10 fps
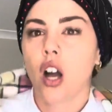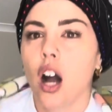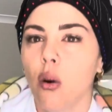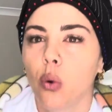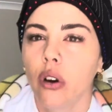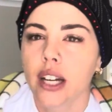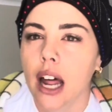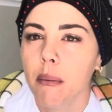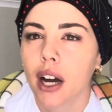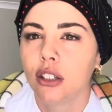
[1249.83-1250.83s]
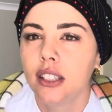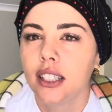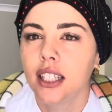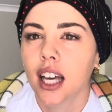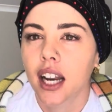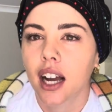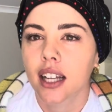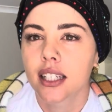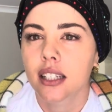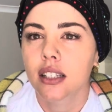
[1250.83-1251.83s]
I wore it at my otiki and I
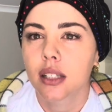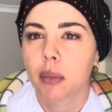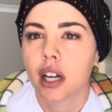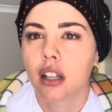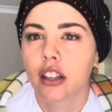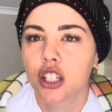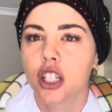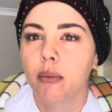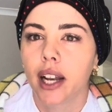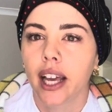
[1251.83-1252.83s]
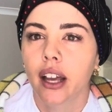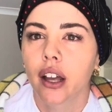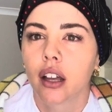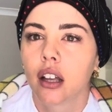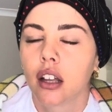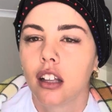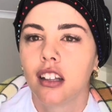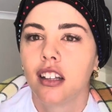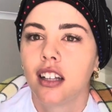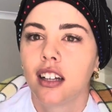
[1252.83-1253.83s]
can still smell the sheep leg,
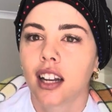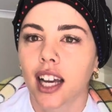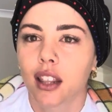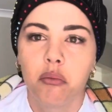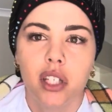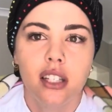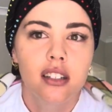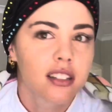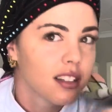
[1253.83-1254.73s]
like the meat.